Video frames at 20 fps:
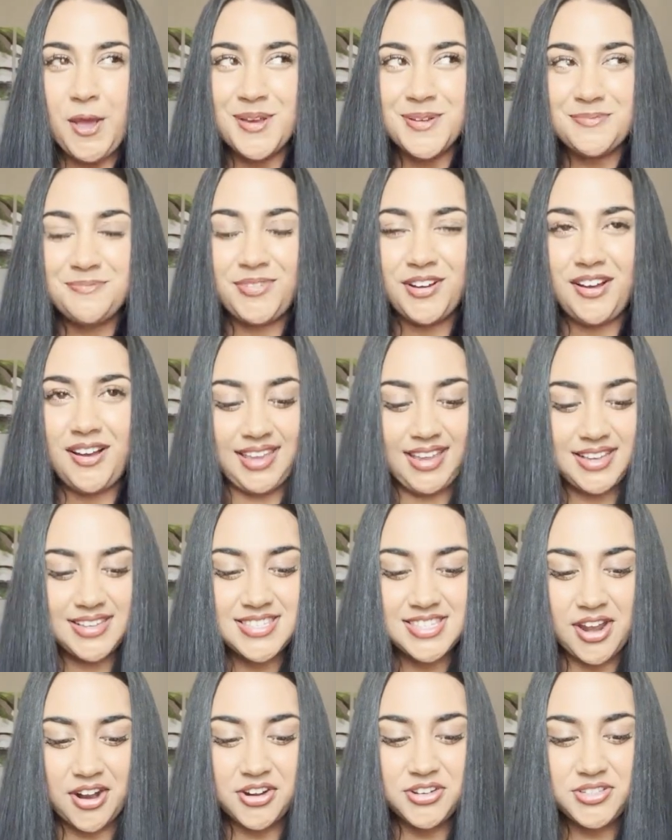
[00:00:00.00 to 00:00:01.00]
But I
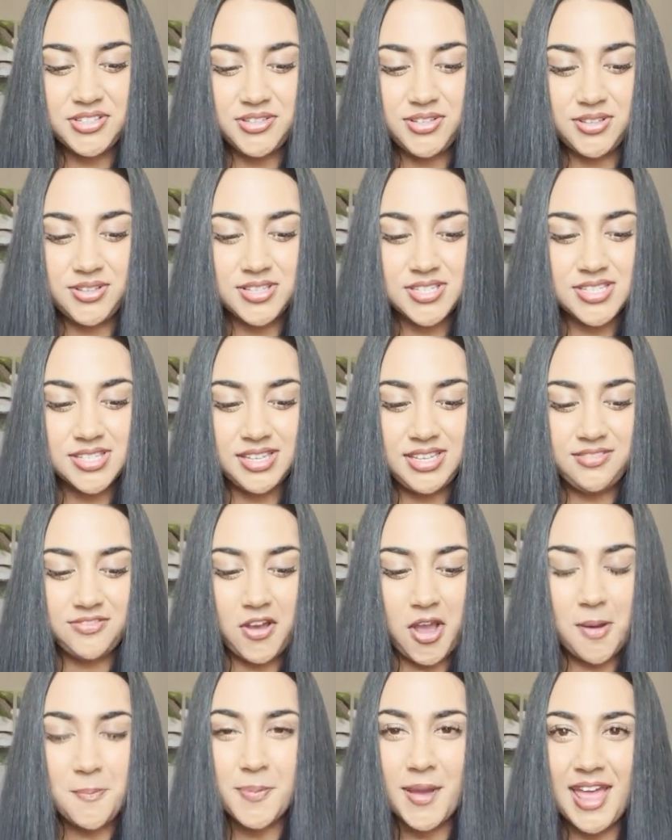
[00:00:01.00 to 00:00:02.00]
started to do the sleeve
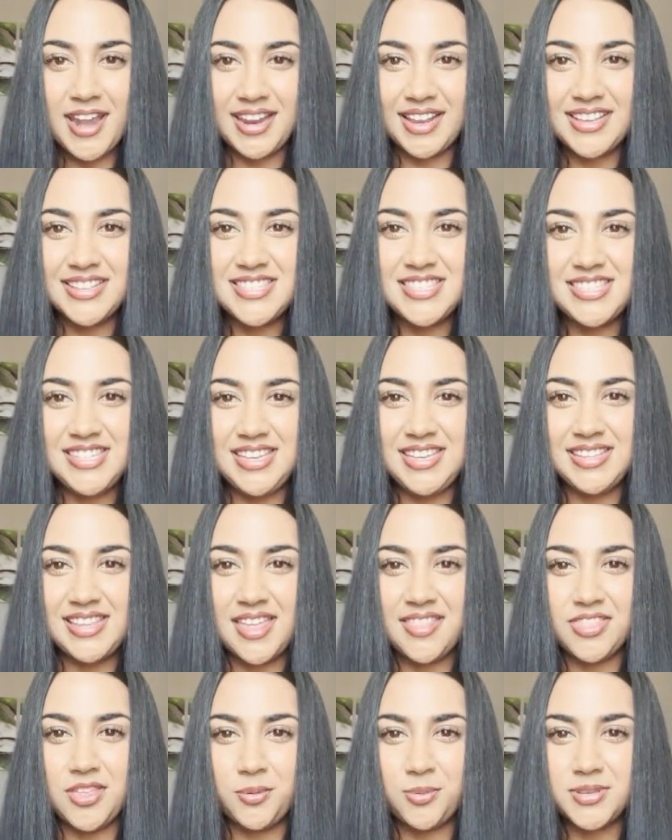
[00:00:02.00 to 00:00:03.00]
up and I could see
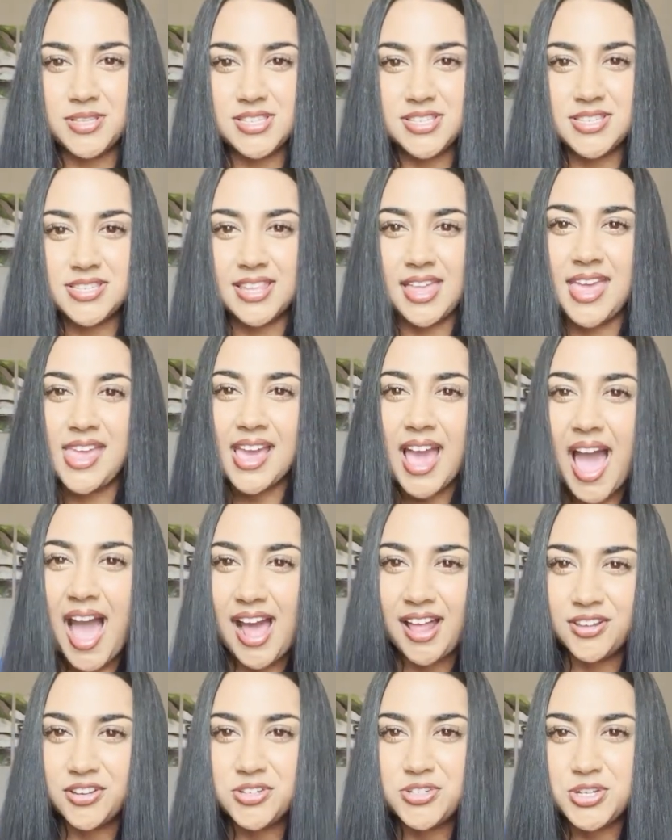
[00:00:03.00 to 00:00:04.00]
that there was like
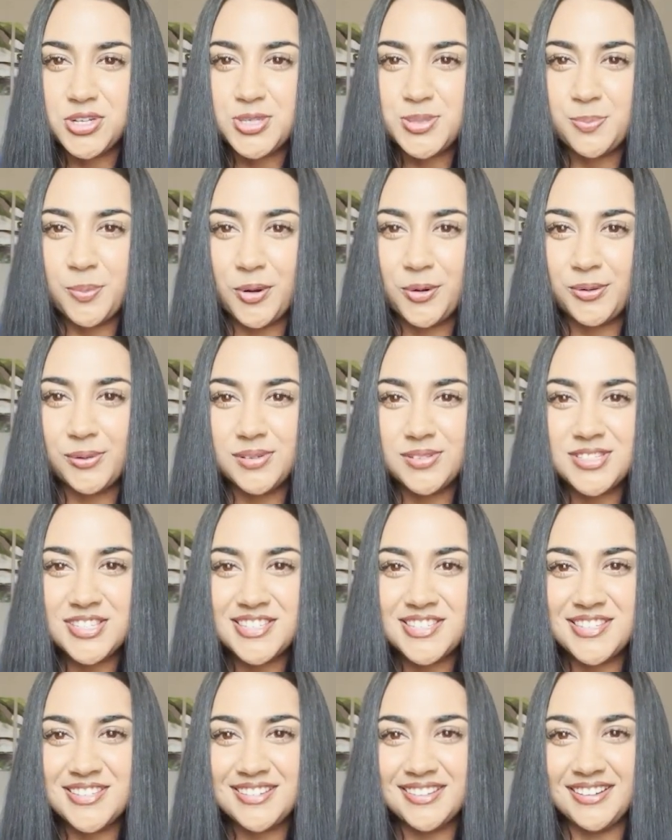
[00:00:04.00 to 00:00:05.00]
allergy
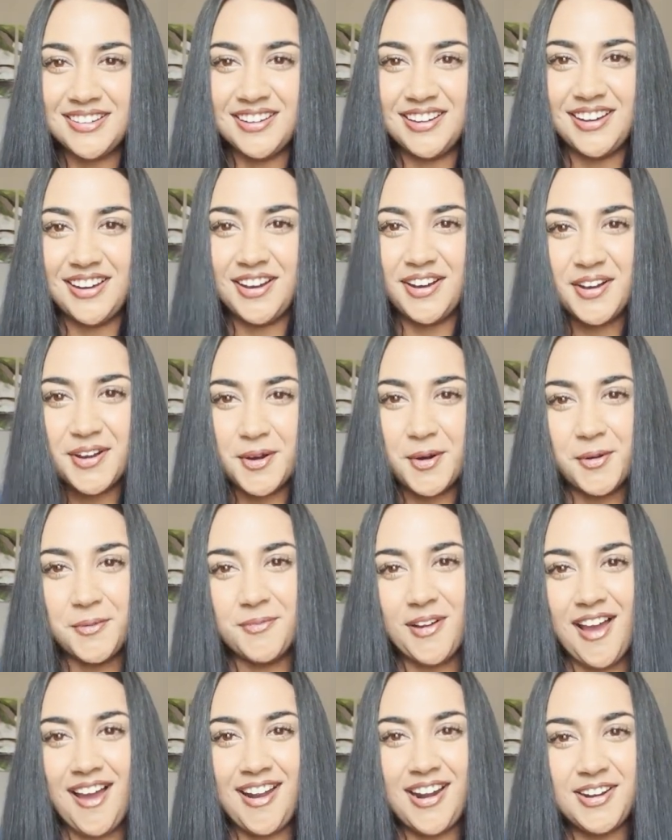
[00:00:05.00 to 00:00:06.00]
spots on
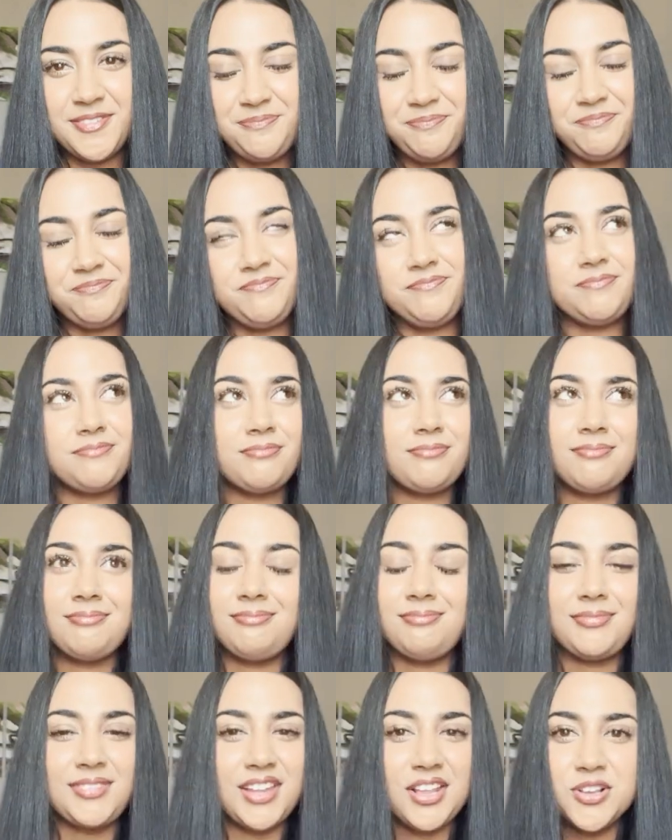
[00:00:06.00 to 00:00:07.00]
my arm.
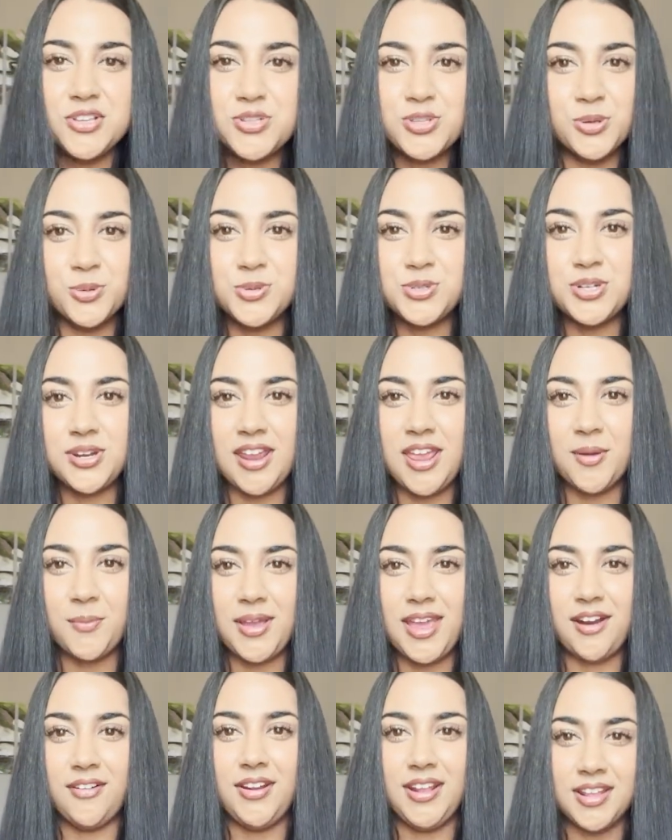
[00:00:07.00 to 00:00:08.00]
So straight
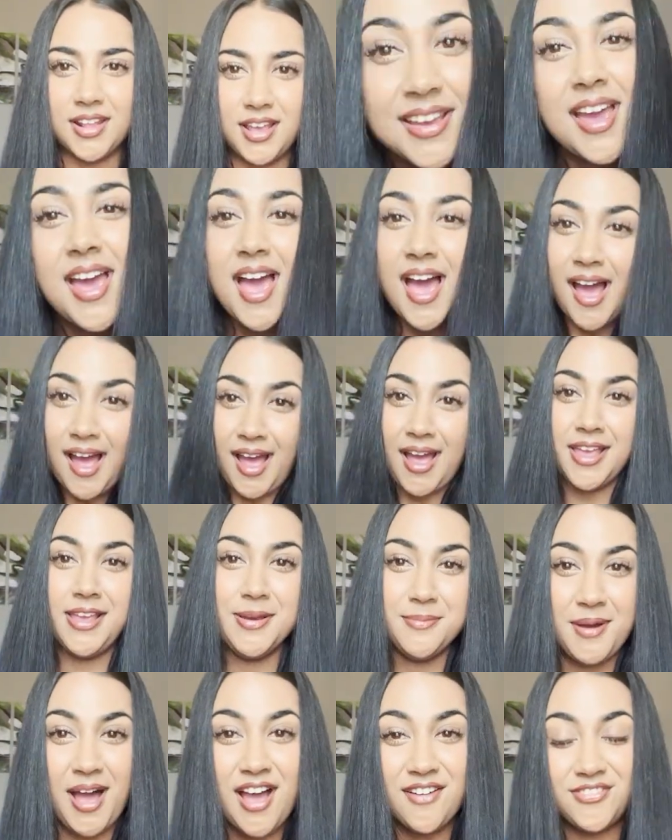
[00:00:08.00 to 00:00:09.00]
away I realised I
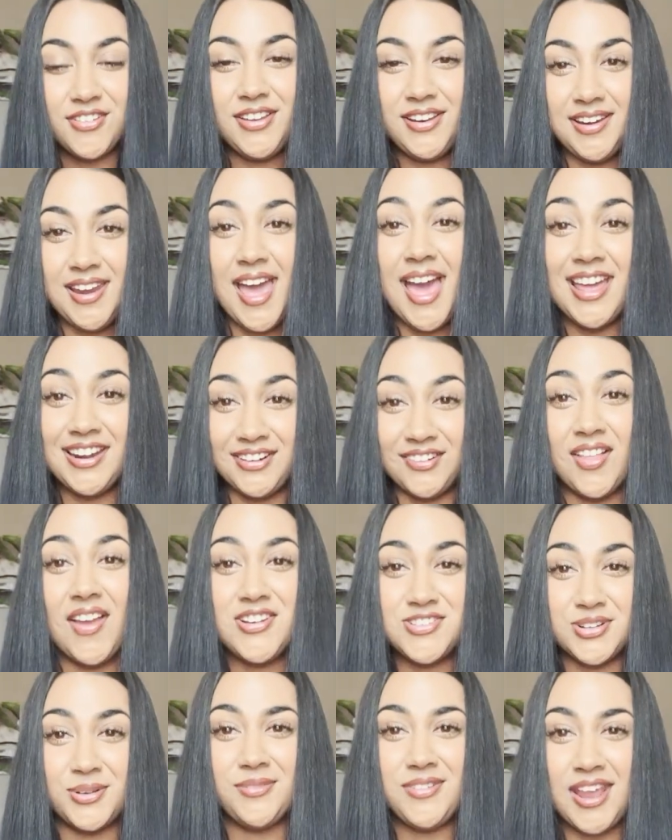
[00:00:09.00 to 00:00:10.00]
am having an
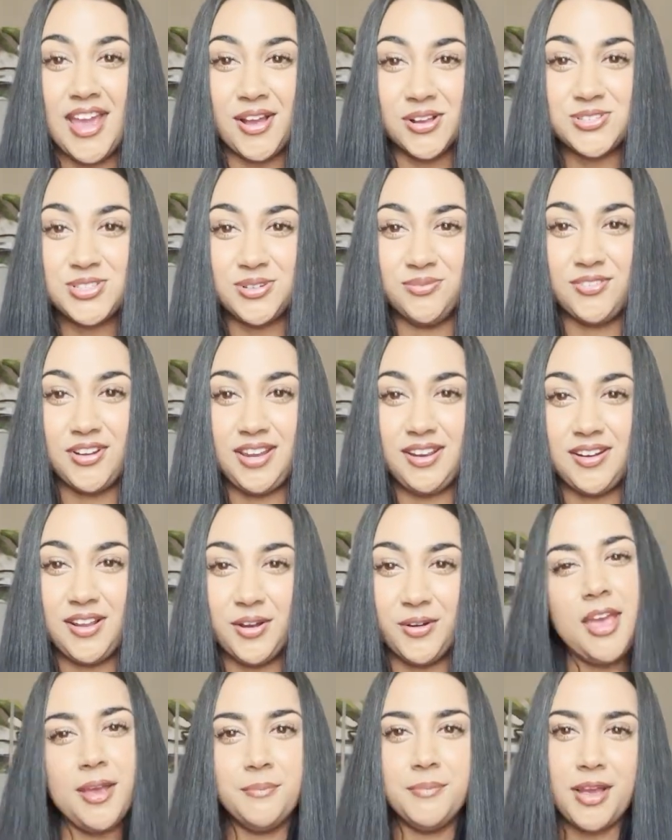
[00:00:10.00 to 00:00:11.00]
allergic reaction right
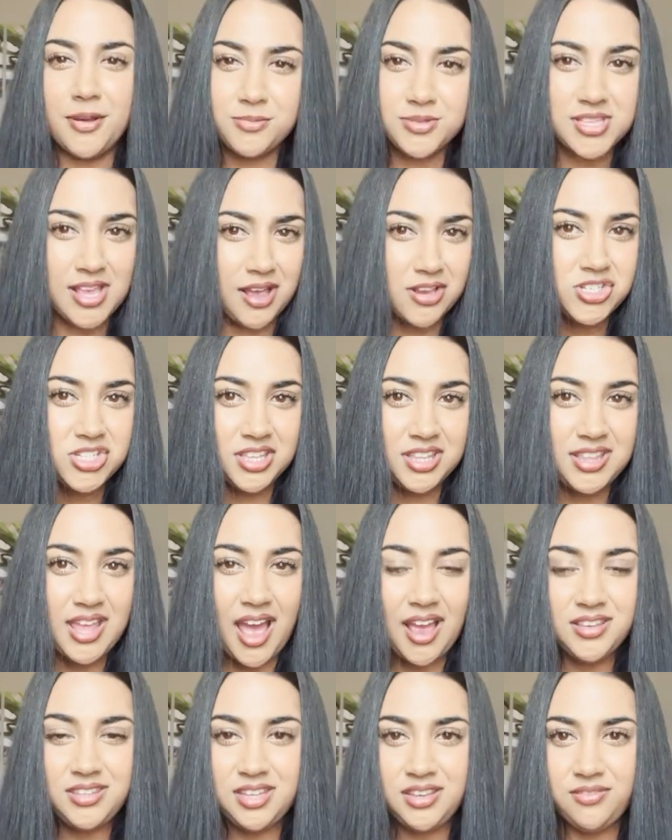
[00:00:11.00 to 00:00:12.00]
now. It was actually the
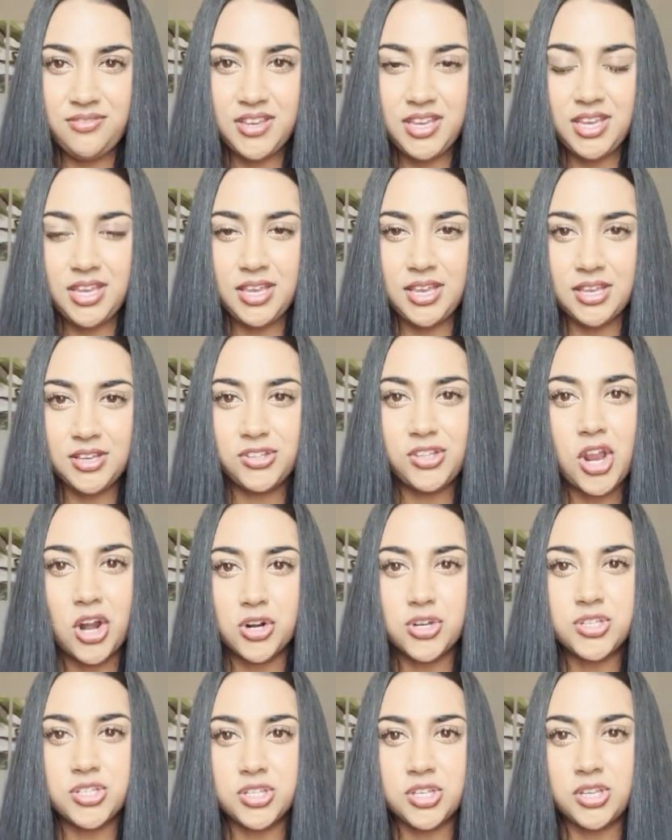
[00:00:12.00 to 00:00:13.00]
ITV
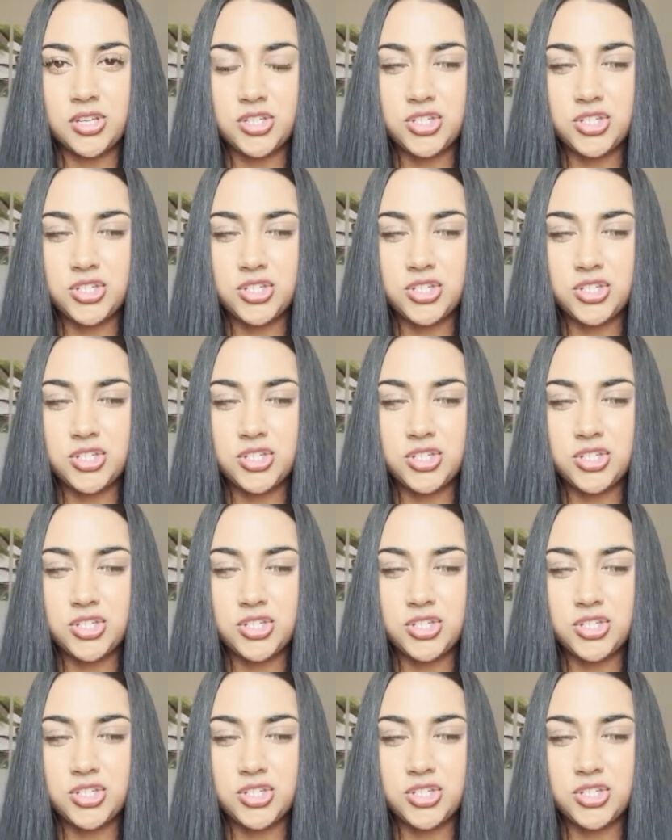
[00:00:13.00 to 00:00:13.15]
nurse.